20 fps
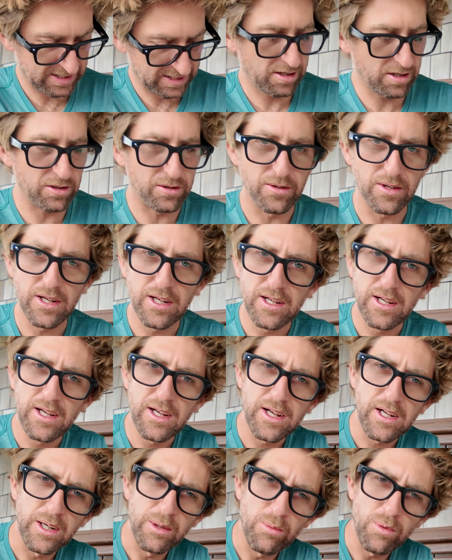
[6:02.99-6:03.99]
Oh,
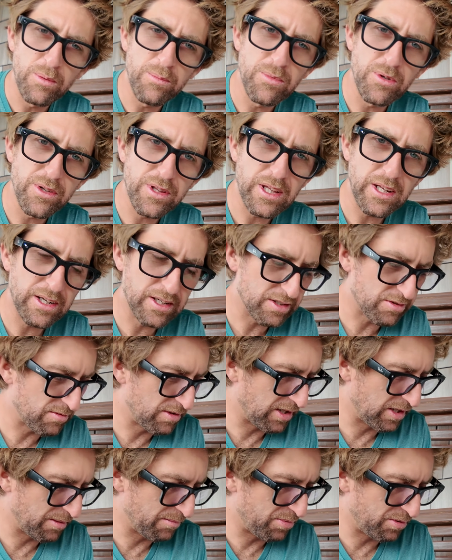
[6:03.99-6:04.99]
one more thing that's
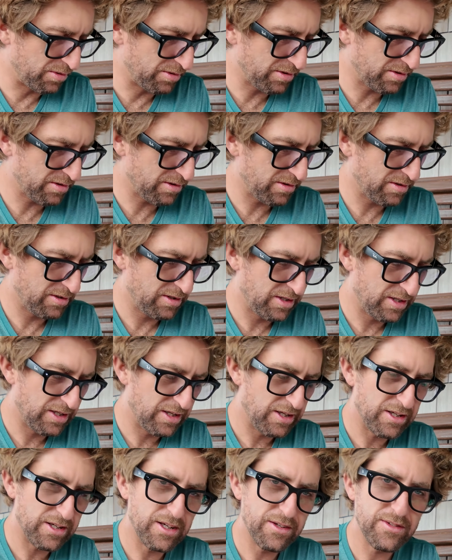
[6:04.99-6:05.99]
really important.
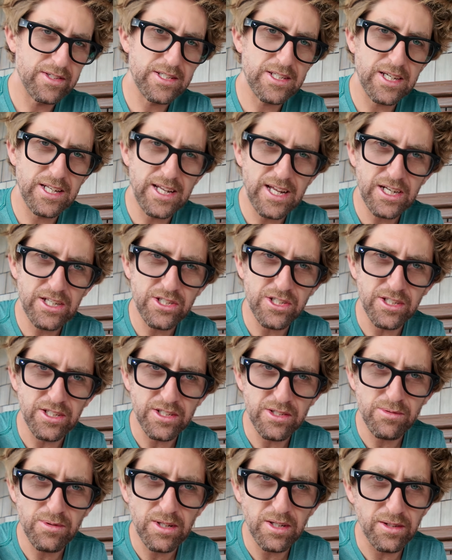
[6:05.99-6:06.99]
You have this connection
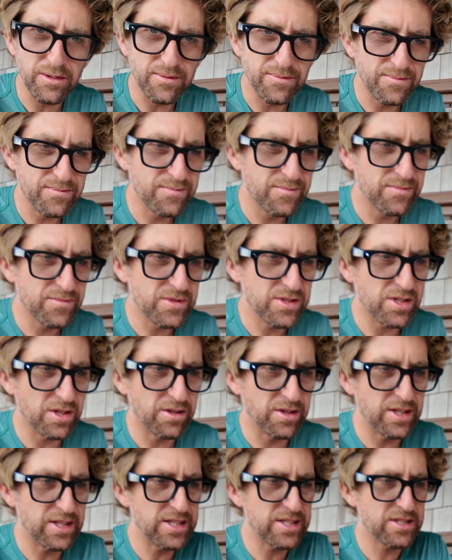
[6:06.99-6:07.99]
as well.
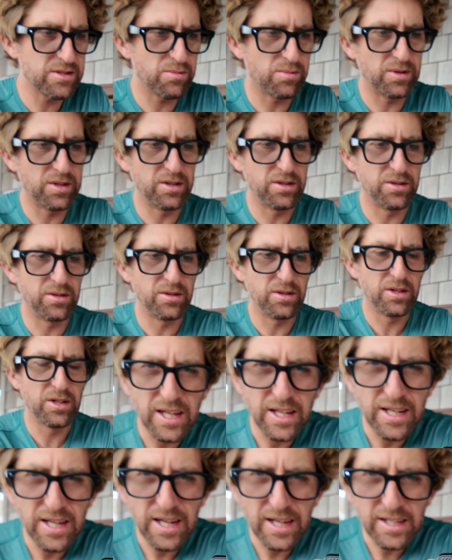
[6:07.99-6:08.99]
So this will
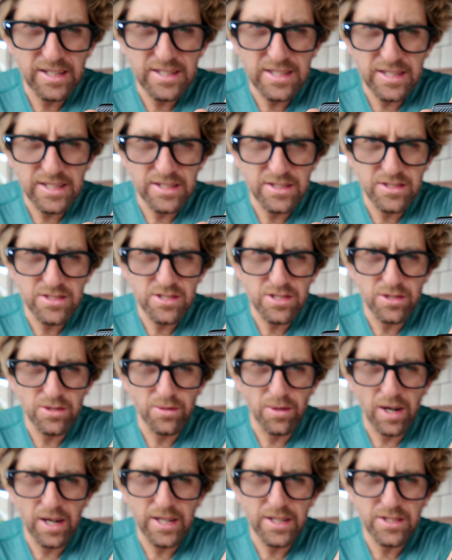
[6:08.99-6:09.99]
connect
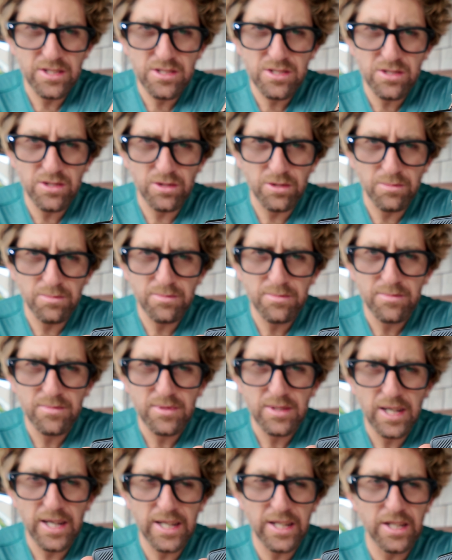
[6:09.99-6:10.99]
into, I assume,
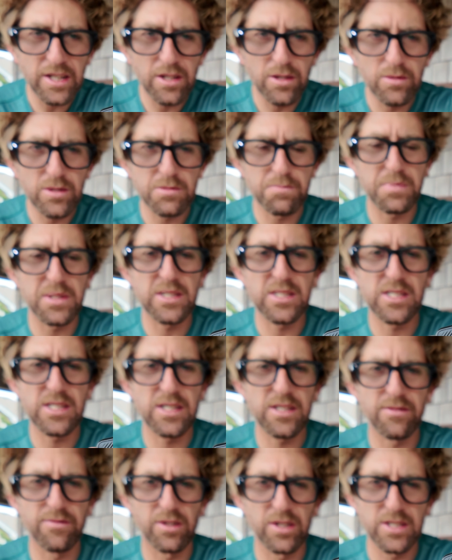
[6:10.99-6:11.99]
any
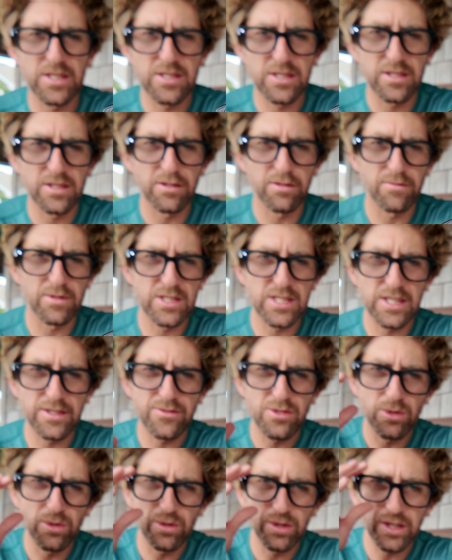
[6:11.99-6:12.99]
USB-C device that
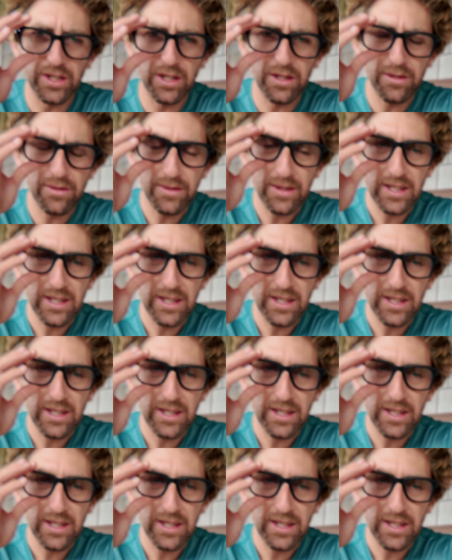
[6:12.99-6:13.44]
receives audio.